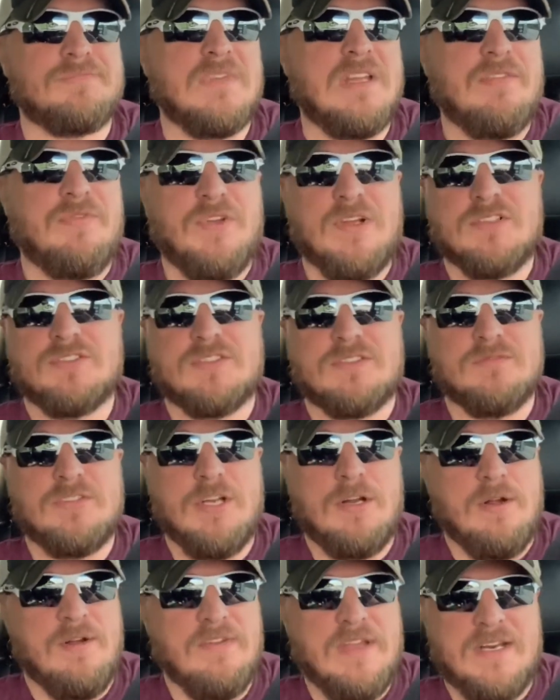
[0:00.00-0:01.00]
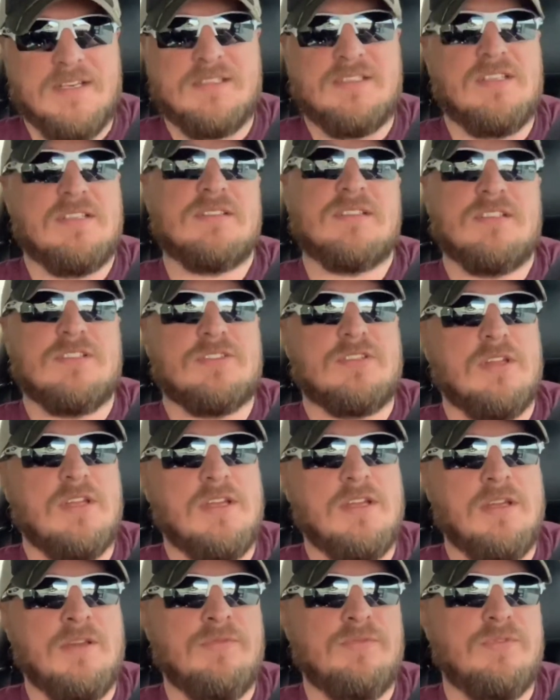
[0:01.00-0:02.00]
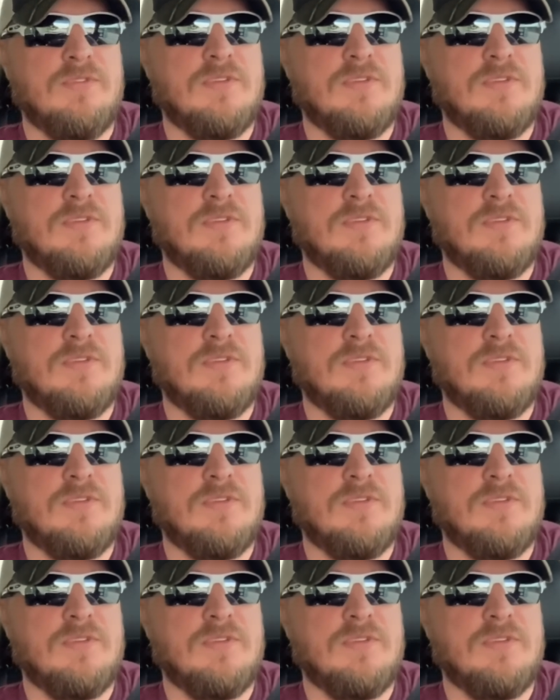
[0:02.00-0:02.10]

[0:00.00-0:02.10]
It feels, I've got a 6-inch lift,